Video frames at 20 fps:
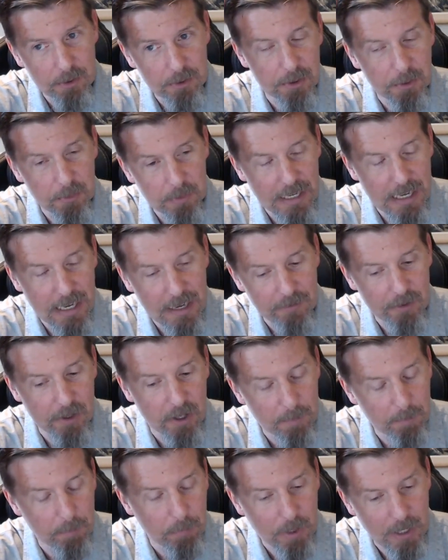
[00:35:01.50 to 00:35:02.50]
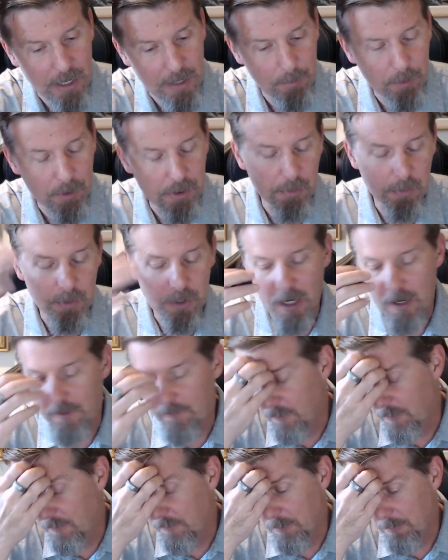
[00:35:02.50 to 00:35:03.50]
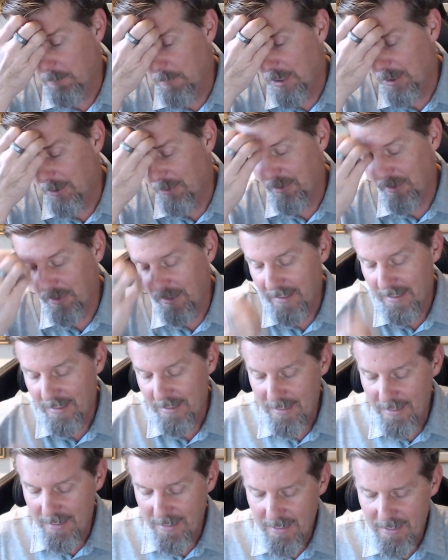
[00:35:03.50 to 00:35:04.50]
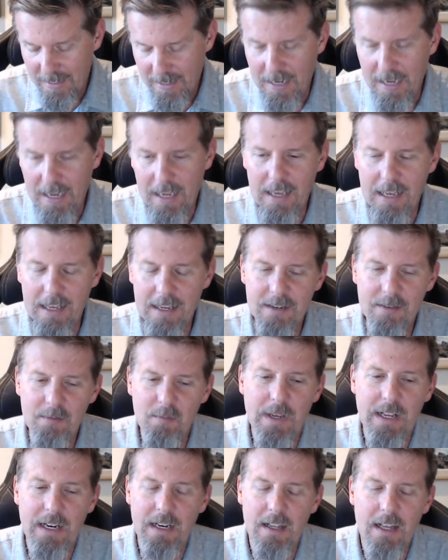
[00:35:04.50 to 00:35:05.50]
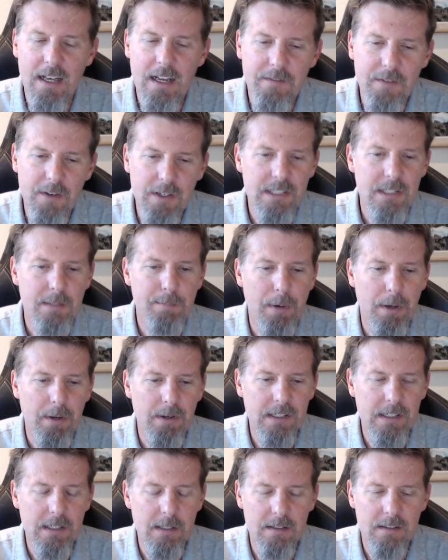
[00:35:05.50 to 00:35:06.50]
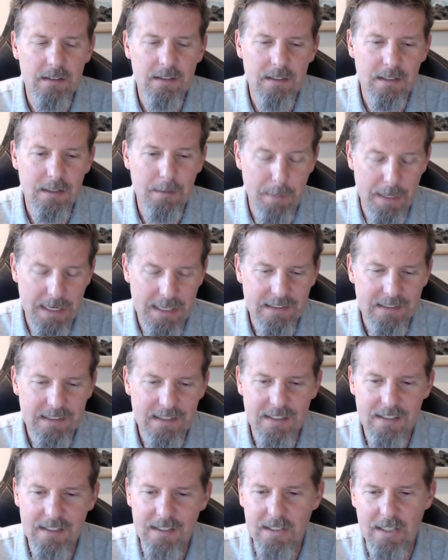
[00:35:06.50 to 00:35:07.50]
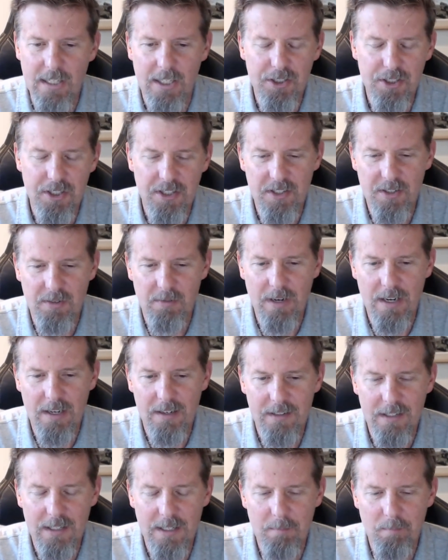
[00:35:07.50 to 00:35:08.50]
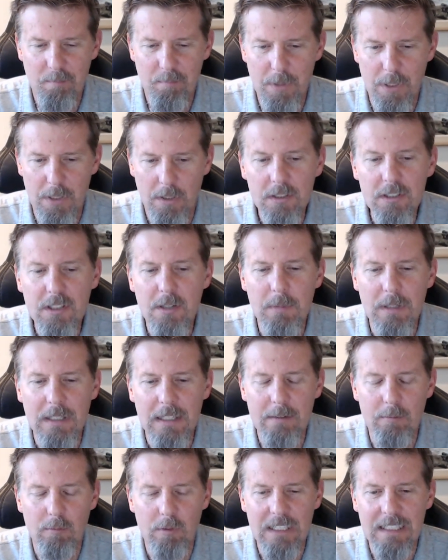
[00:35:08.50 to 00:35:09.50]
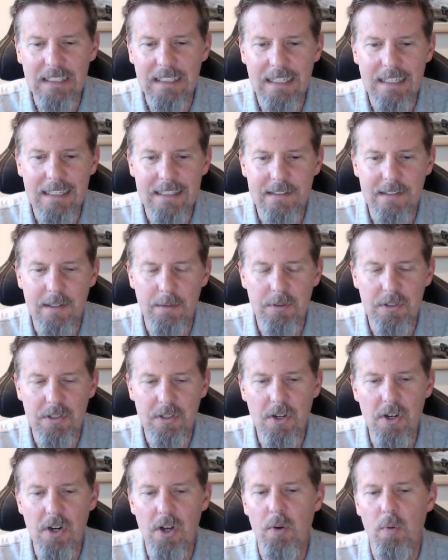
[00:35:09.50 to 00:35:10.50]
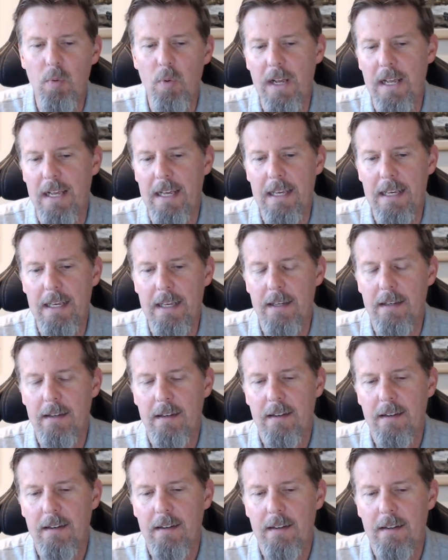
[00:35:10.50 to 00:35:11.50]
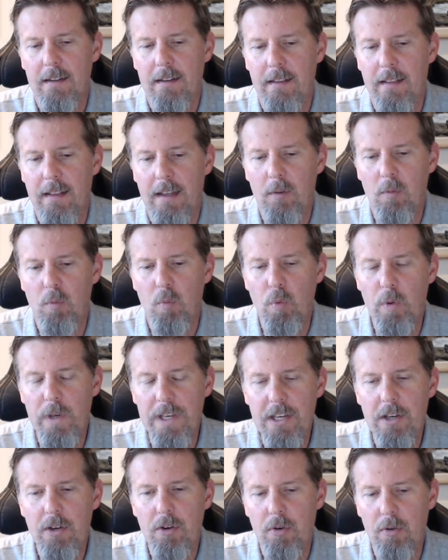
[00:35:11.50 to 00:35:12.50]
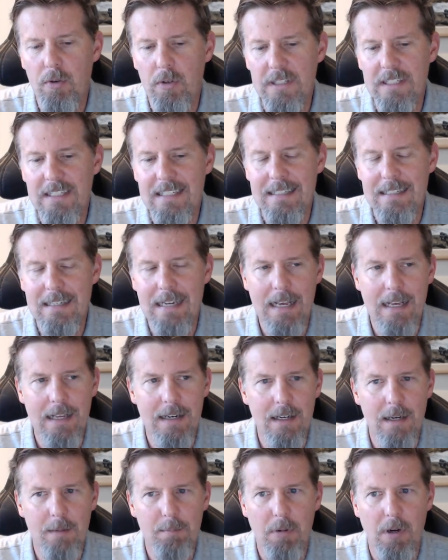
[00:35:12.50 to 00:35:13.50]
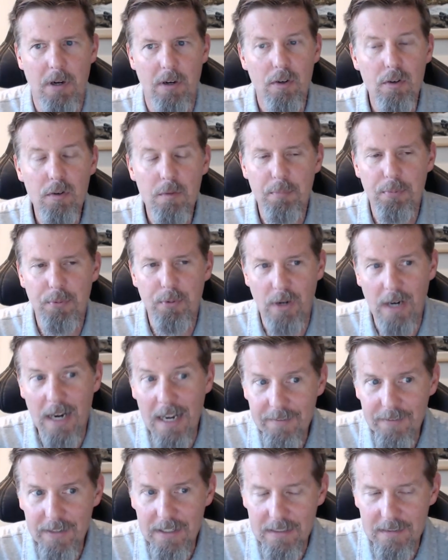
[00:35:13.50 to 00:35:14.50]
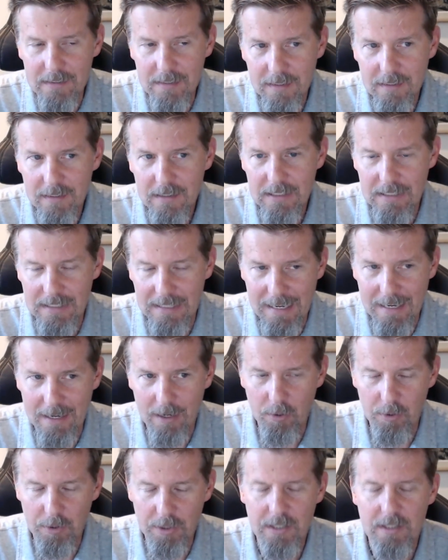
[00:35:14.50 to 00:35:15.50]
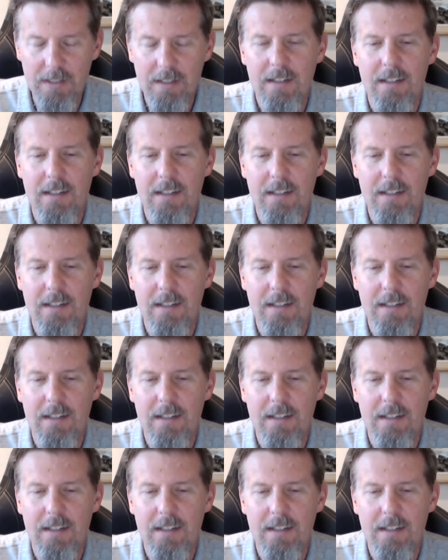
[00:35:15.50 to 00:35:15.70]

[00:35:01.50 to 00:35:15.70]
or do we have it on prem, or do we offer for both? And we had a lot of very spirited debates and discussions around it, but ultimately realized there was no way that we could stand up our own private cloud,